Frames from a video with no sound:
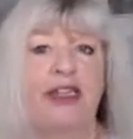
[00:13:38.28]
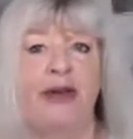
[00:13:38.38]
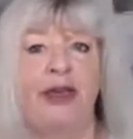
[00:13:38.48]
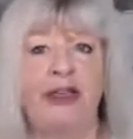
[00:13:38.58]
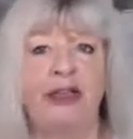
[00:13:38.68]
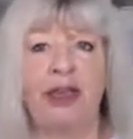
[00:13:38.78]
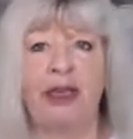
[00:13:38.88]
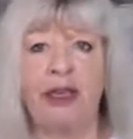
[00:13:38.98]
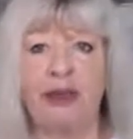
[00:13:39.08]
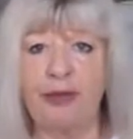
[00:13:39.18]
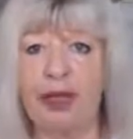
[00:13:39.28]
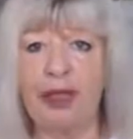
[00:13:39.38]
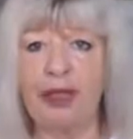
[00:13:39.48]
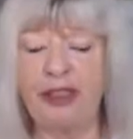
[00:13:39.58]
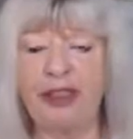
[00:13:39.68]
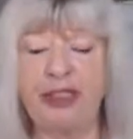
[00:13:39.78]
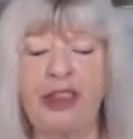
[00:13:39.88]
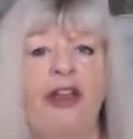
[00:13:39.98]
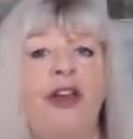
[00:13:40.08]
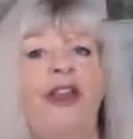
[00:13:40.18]
So it combines
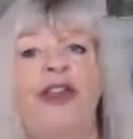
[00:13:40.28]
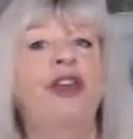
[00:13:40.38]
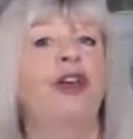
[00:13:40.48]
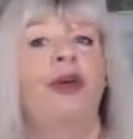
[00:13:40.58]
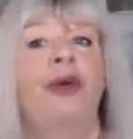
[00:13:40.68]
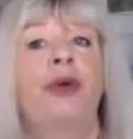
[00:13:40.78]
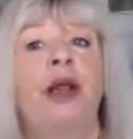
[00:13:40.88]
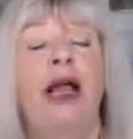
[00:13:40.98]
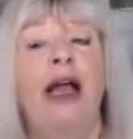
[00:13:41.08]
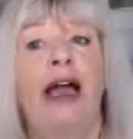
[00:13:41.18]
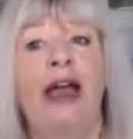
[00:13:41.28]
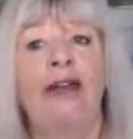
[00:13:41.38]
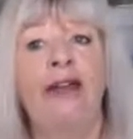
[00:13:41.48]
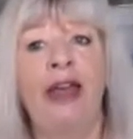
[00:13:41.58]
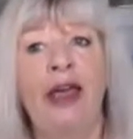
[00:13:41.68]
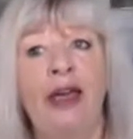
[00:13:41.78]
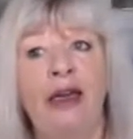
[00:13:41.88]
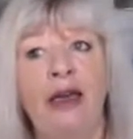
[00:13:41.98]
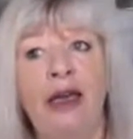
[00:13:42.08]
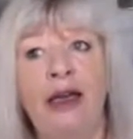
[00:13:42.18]
the 2. And
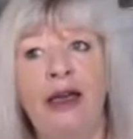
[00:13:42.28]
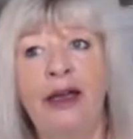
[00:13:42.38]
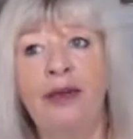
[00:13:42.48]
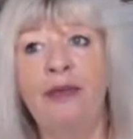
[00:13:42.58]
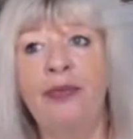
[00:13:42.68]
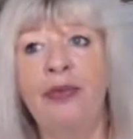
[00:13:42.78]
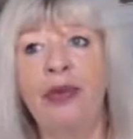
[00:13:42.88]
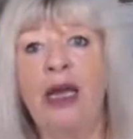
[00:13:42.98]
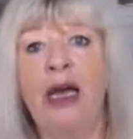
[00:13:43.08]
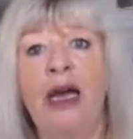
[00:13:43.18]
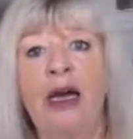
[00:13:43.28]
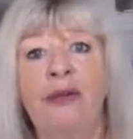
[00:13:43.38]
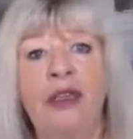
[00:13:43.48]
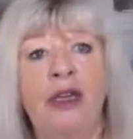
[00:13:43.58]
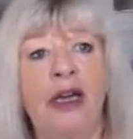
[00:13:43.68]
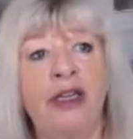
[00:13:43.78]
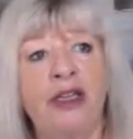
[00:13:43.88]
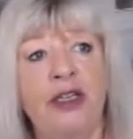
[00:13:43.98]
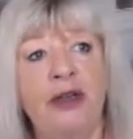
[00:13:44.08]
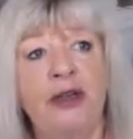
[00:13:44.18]
then I
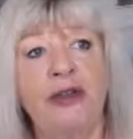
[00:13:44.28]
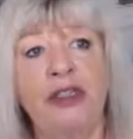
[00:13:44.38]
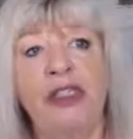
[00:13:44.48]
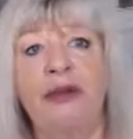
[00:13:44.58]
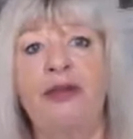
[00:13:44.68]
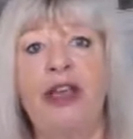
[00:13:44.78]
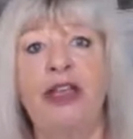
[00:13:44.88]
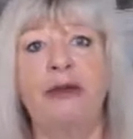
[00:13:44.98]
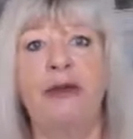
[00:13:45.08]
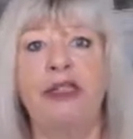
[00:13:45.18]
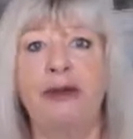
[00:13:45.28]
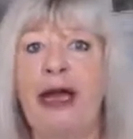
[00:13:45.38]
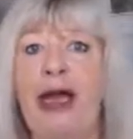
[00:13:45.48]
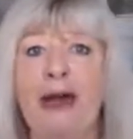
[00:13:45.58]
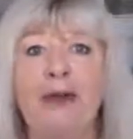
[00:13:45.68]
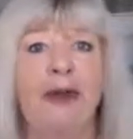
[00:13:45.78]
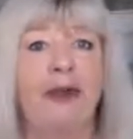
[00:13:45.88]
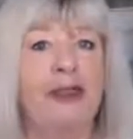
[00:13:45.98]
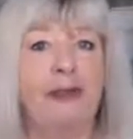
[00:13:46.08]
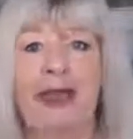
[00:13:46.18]
do some things with some
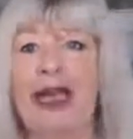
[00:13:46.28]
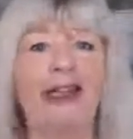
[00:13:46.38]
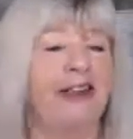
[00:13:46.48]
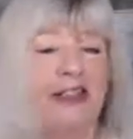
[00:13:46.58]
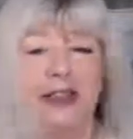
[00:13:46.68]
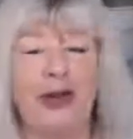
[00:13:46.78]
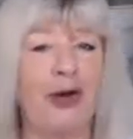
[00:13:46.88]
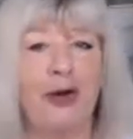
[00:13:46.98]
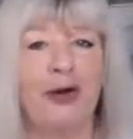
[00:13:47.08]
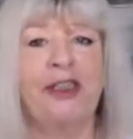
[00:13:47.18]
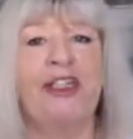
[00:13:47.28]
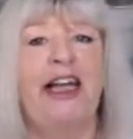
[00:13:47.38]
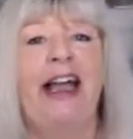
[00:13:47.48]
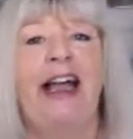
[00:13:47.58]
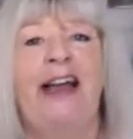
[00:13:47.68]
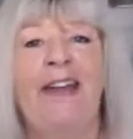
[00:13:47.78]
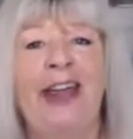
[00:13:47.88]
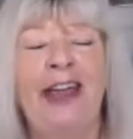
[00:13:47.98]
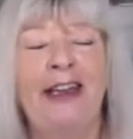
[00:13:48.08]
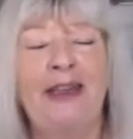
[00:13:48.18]
animals, some cats and dogs, and
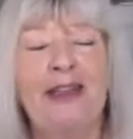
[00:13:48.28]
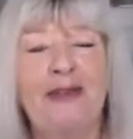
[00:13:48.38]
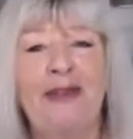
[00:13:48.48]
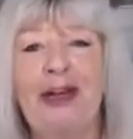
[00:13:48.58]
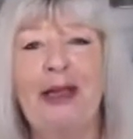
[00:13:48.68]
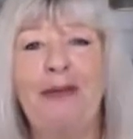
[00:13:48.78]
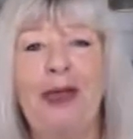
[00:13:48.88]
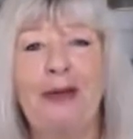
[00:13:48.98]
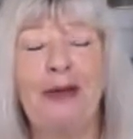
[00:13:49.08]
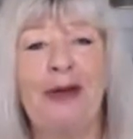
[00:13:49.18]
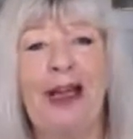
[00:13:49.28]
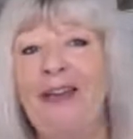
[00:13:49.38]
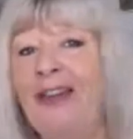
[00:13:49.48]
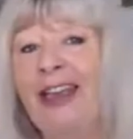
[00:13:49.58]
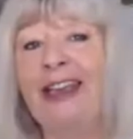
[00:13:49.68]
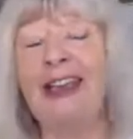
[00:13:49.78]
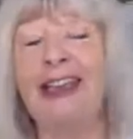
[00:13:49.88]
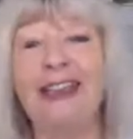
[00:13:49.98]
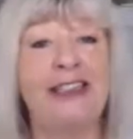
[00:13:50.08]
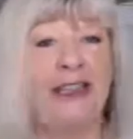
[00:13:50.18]
then some funny people, how they can
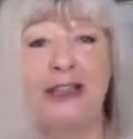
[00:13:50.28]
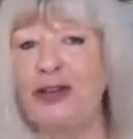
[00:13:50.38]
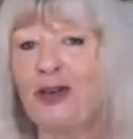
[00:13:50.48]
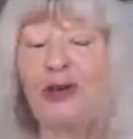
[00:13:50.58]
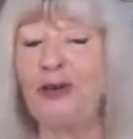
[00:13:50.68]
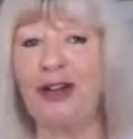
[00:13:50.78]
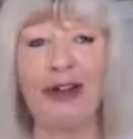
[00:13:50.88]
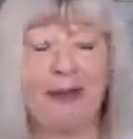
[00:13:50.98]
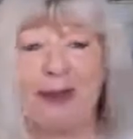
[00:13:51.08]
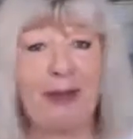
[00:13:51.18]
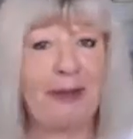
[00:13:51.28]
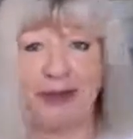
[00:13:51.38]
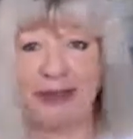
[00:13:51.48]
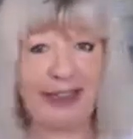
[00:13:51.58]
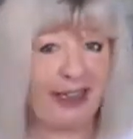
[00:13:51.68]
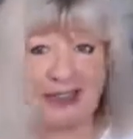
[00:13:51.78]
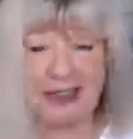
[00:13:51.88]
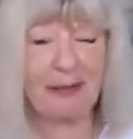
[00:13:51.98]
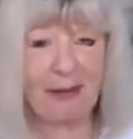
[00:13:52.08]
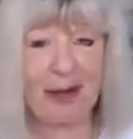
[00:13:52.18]
easily draw funny people and get
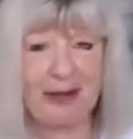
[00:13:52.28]
some great